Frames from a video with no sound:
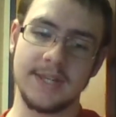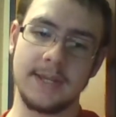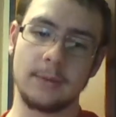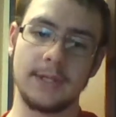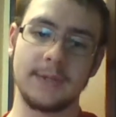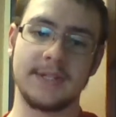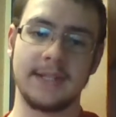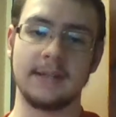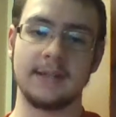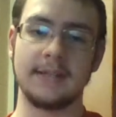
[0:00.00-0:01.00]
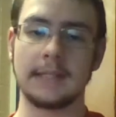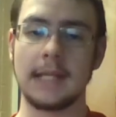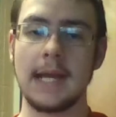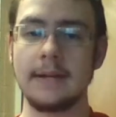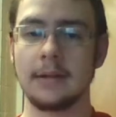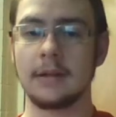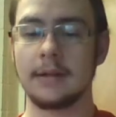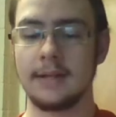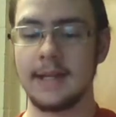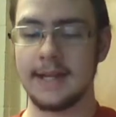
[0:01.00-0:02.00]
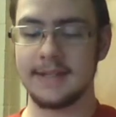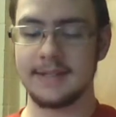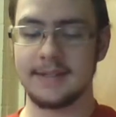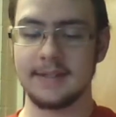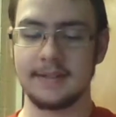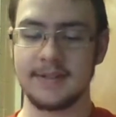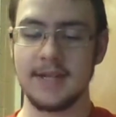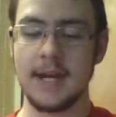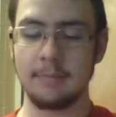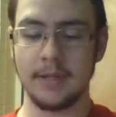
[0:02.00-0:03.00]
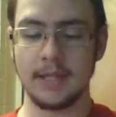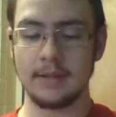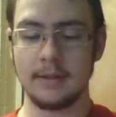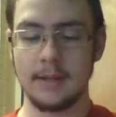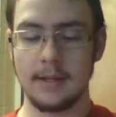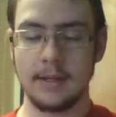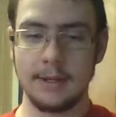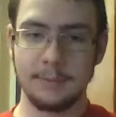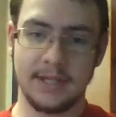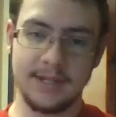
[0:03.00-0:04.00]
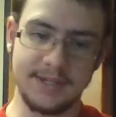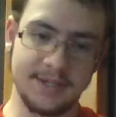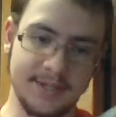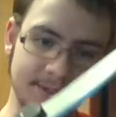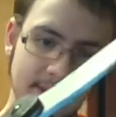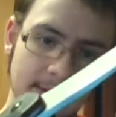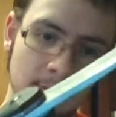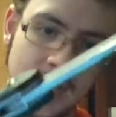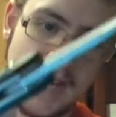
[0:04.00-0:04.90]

they were using the liner as the stop pin because they don't